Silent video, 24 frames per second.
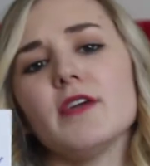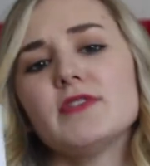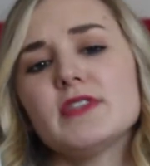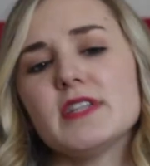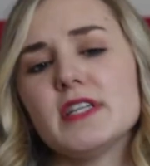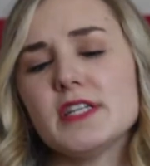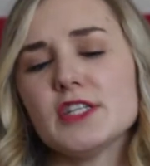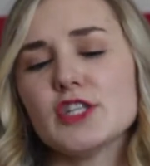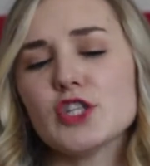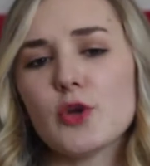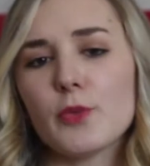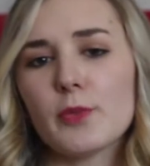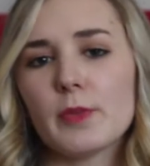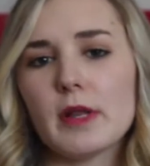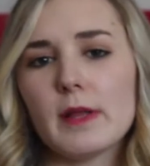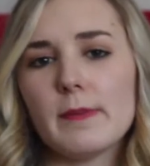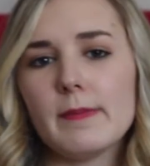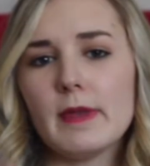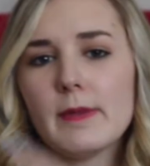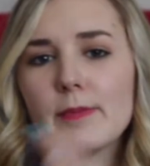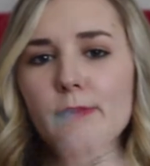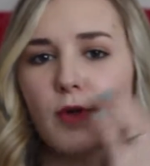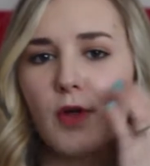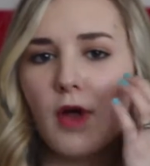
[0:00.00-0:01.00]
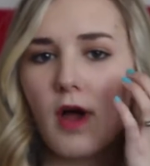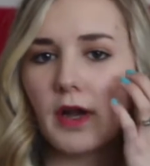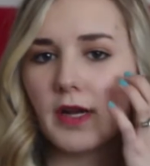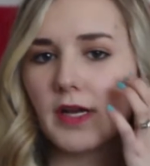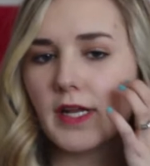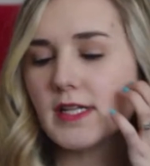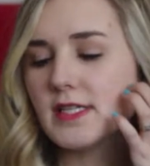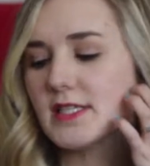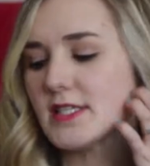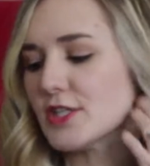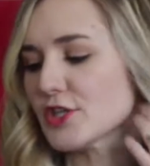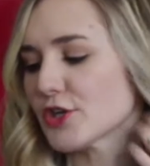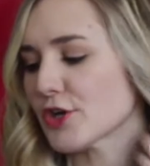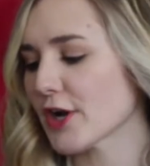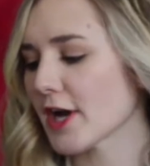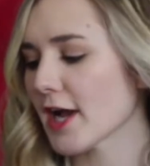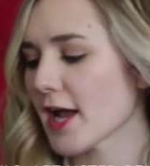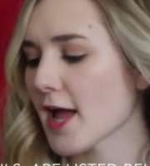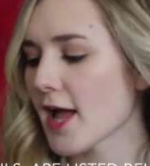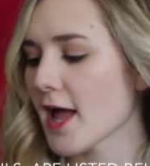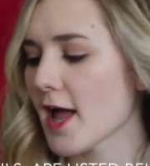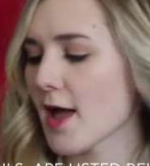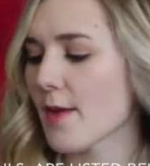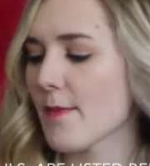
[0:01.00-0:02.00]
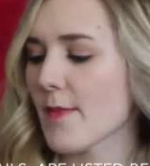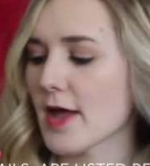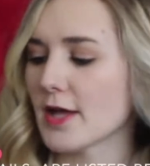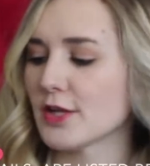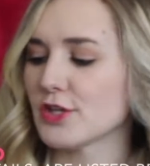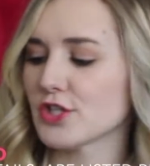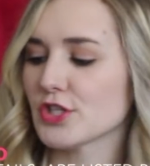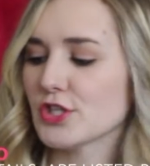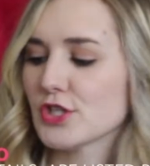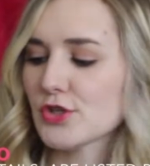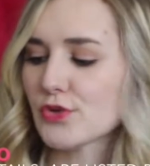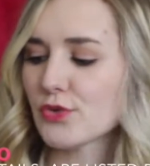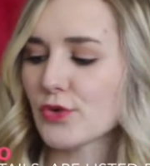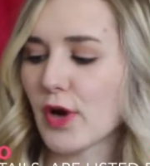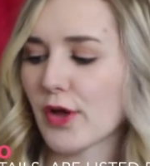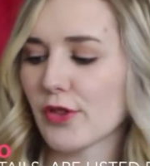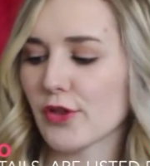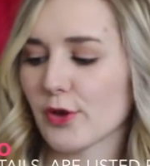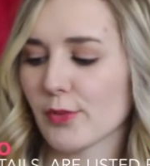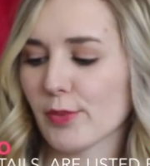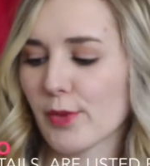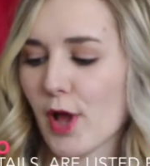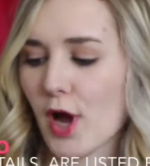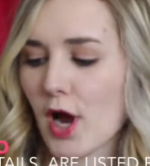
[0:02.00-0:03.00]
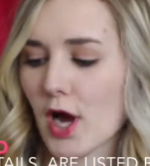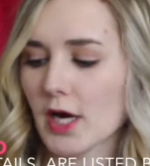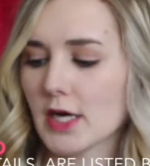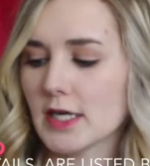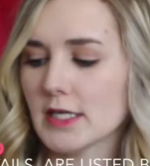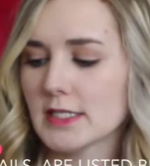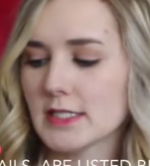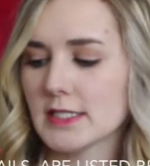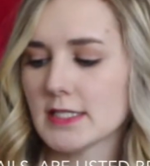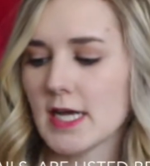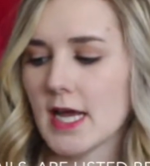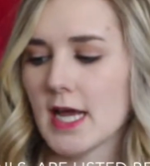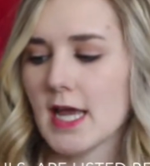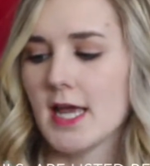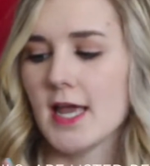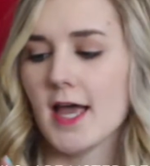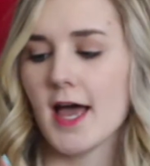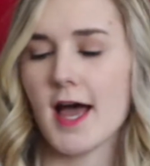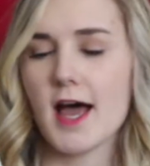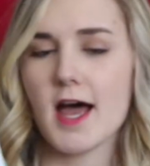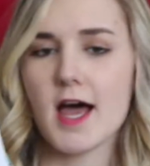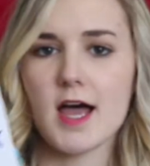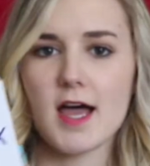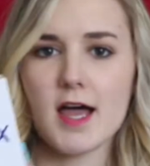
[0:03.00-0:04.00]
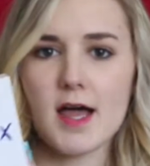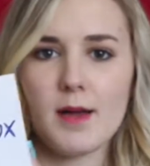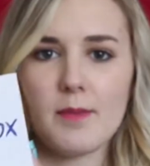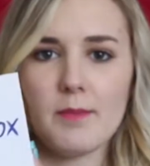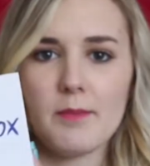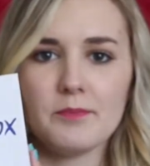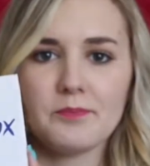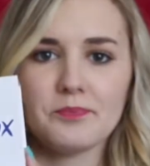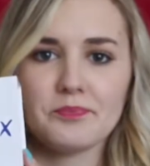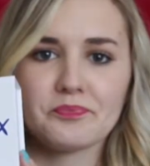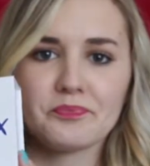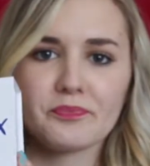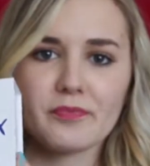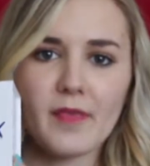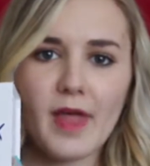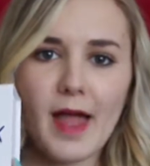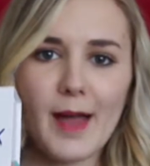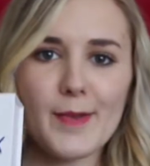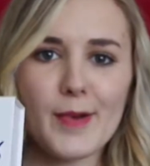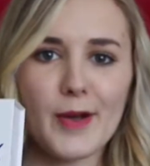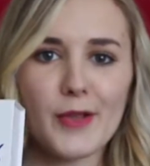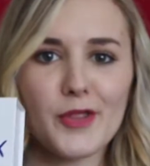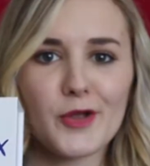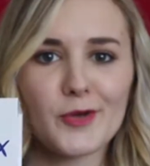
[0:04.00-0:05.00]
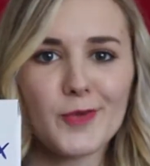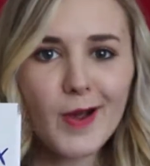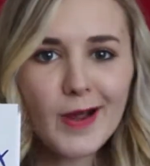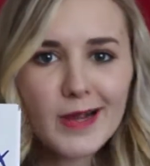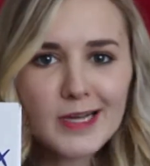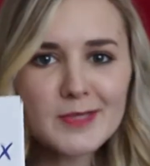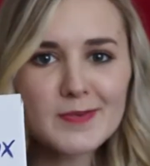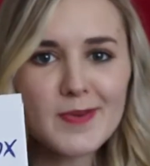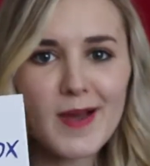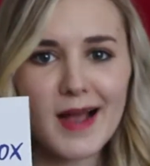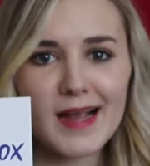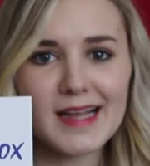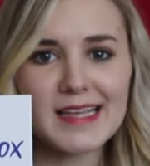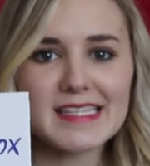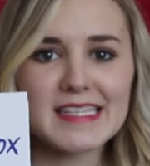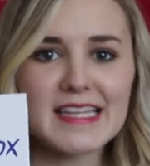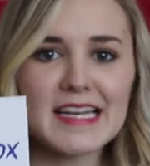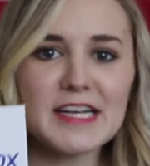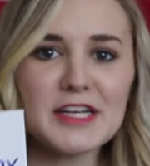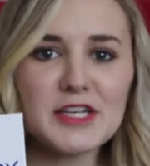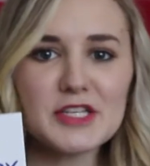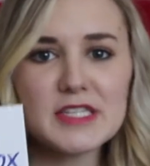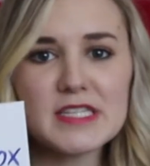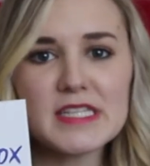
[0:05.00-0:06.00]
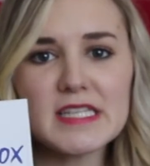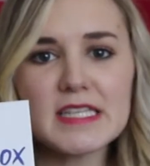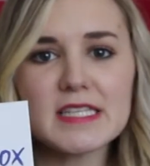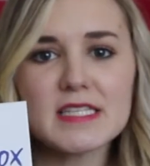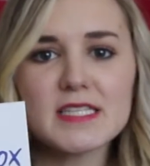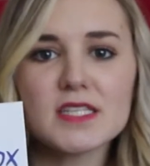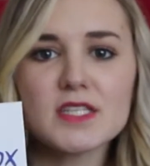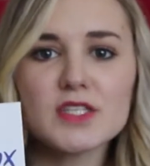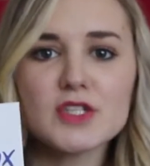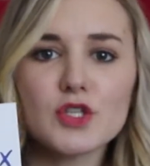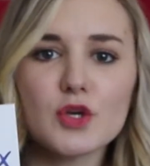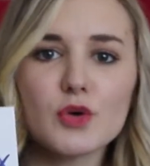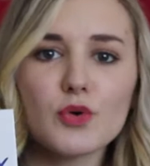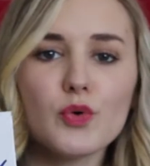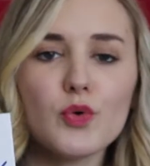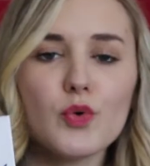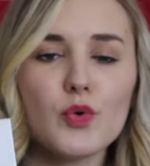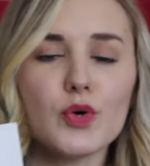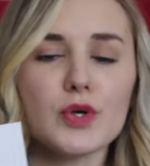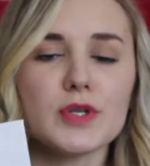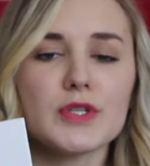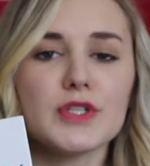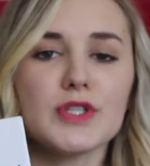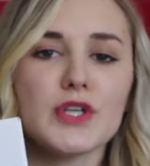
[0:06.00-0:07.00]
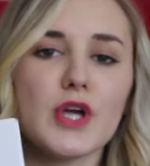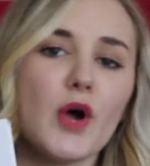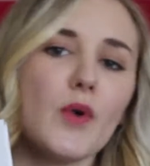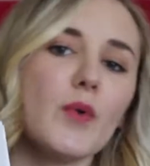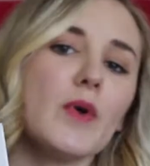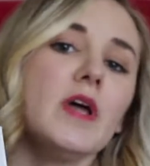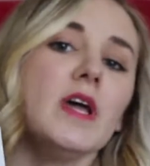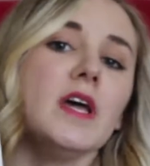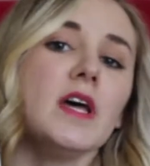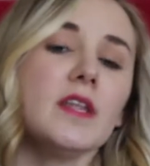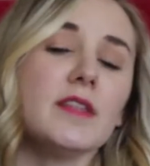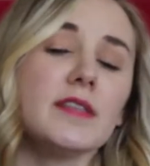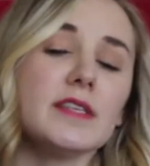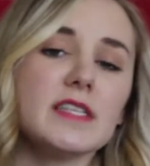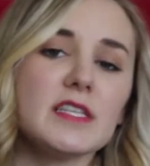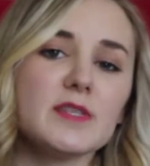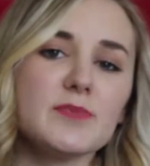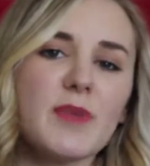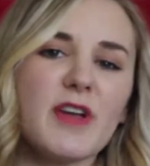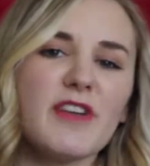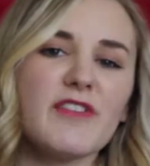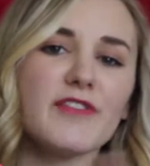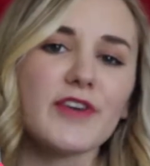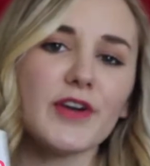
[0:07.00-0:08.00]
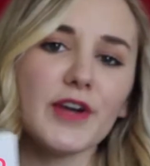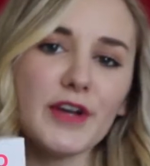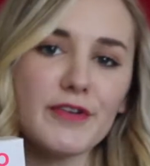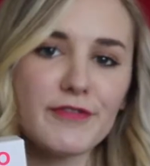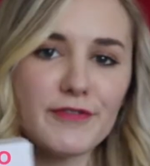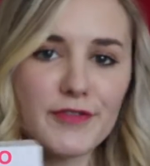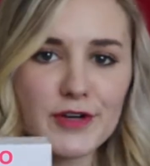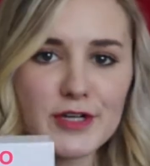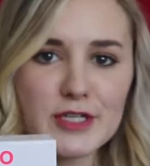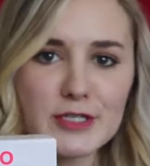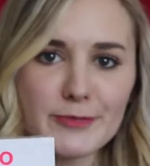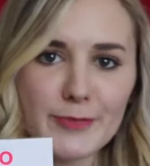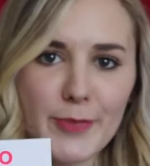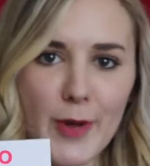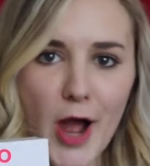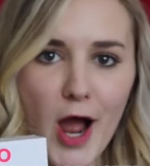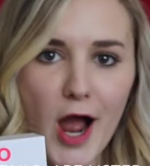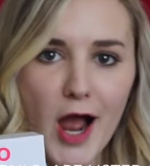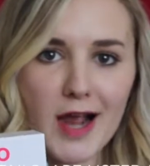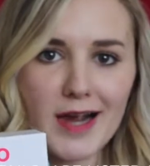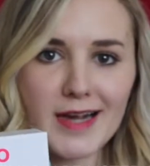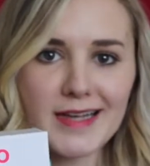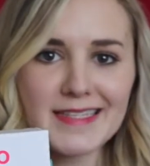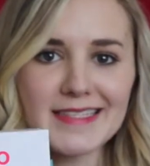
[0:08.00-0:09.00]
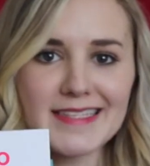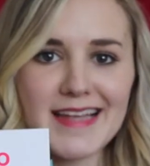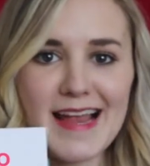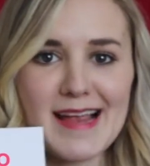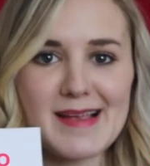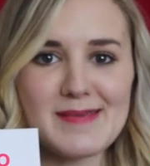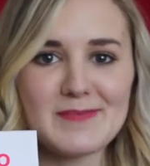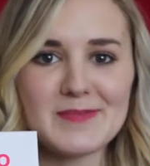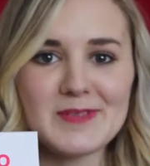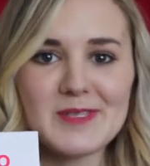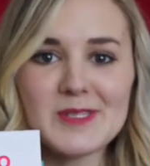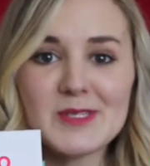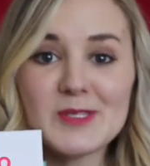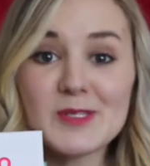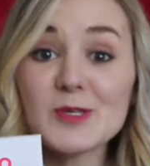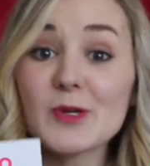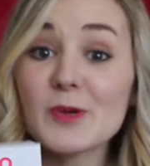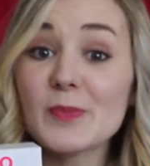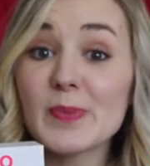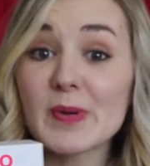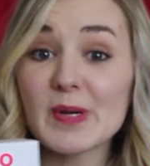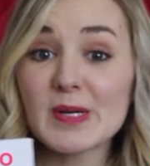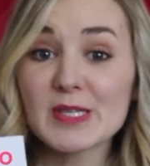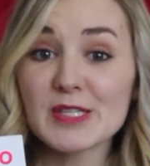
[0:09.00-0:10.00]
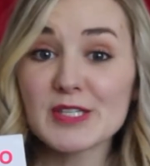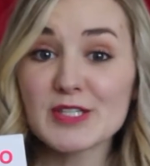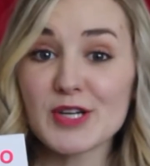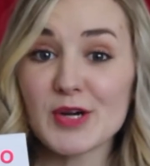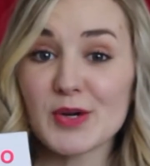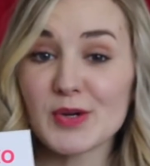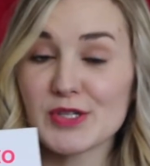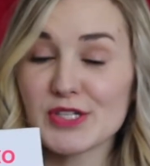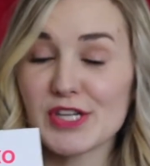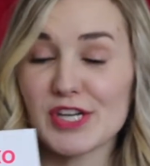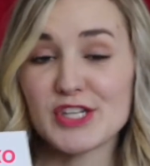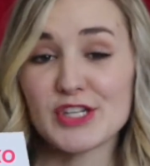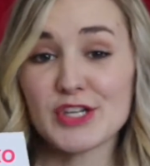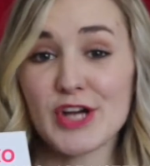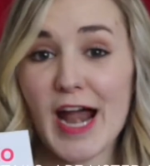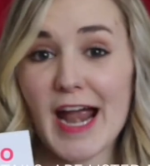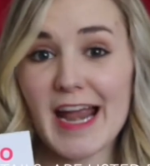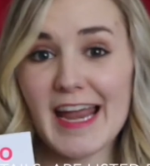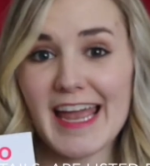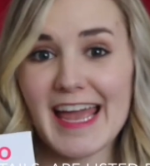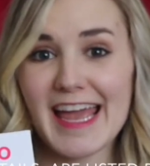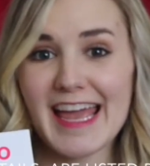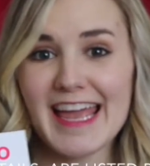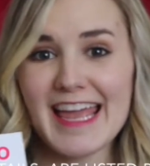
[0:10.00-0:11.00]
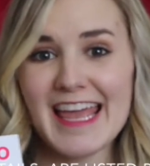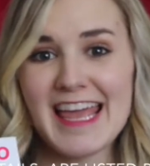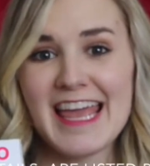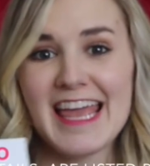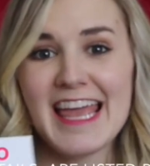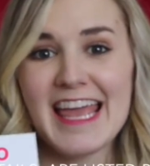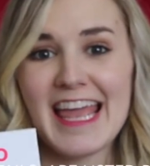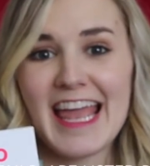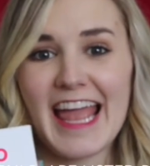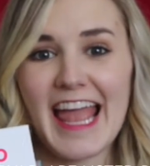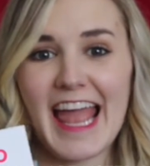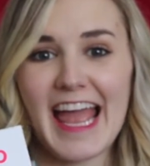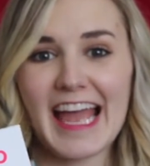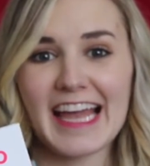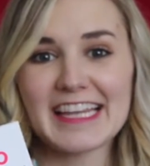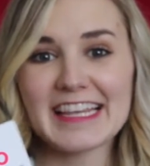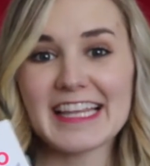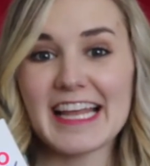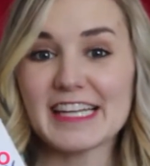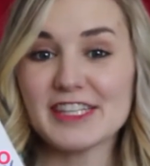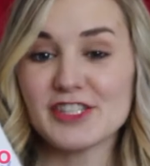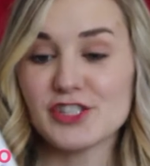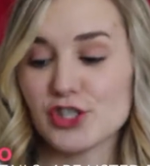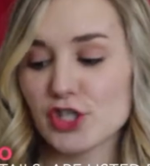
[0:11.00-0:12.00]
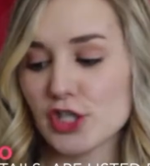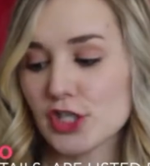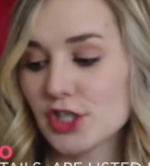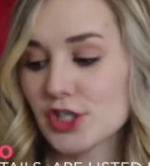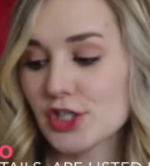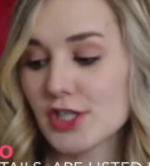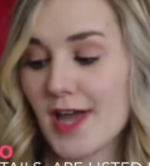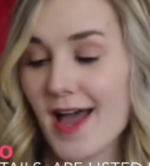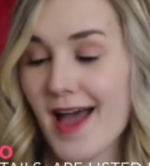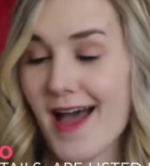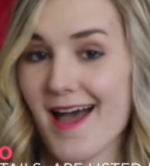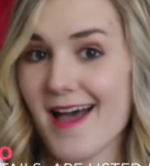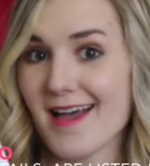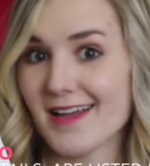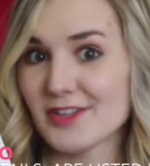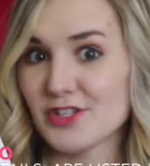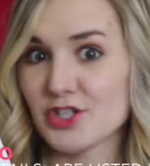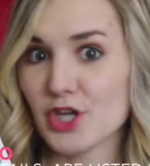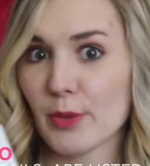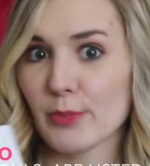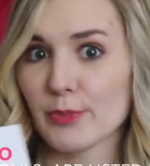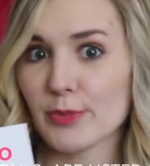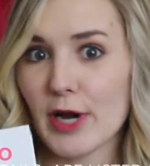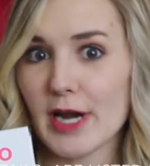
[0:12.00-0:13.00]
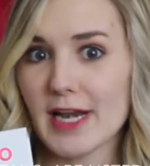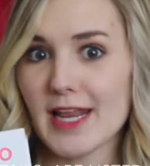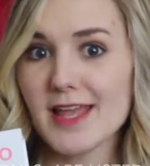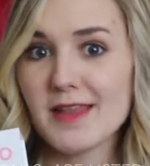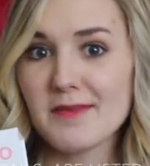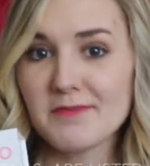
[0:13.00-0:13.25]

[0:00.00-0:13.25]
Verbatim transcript: I've seen so many people on Instagram and just through other blogs um, about their Rocksbox and I just think this is so cool. So this is my very first box. I'm super stoked to try it and let's just uh, jump right